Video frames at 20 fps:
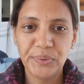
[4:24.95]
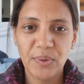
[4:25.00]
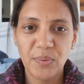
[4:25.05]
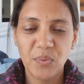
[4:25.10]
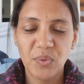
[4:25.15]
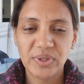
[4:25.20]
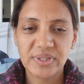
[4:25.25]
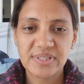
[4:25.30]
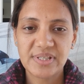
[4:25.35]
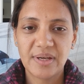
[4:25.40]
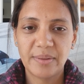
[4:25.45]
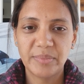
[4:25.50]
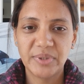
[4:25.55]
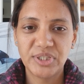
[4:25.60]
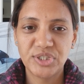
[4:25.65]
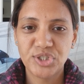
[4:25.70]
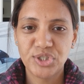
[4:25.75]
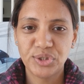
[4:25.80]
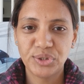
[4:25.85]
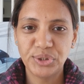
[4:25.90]
or what's
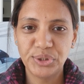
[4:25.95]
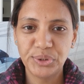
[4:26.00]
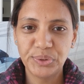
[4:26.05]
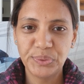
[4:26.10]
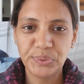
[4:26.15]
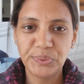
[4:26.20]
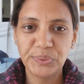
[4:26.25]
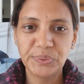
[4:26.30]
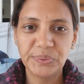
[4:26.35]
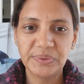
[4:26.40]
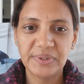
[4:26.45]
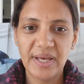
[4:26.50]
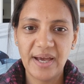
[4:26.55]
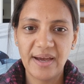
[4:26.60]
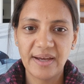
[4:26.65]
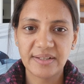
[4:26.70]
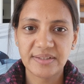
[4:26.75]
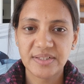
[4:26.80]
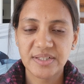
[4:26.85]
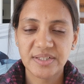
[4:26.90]
coming to you
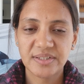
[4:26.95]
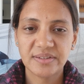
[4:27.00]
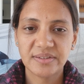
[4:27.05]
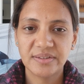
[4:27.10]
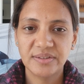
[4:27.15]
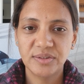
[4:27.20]
that